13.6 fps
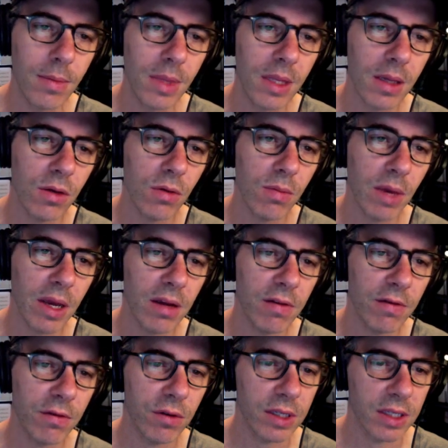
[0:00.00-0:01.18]
you may,
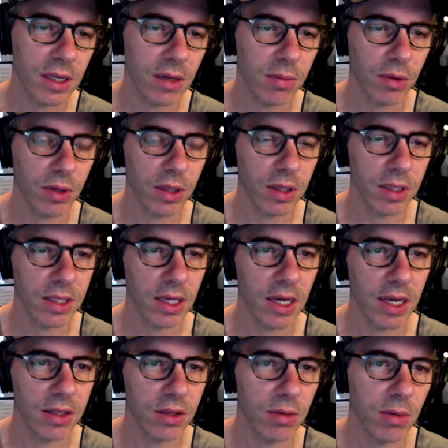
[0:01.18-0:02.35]
for example, in this
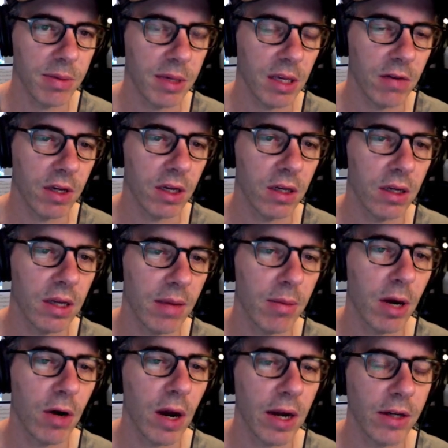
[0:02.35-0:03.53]
case, you might be giving an
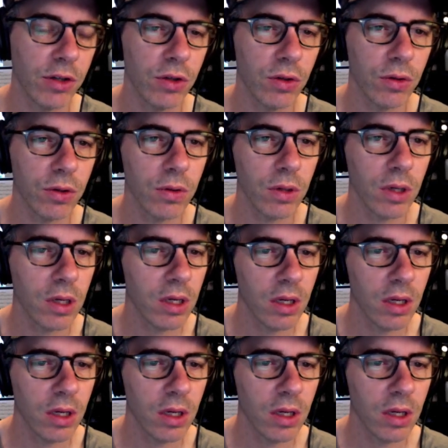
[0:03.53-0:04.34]
MRI tutorial,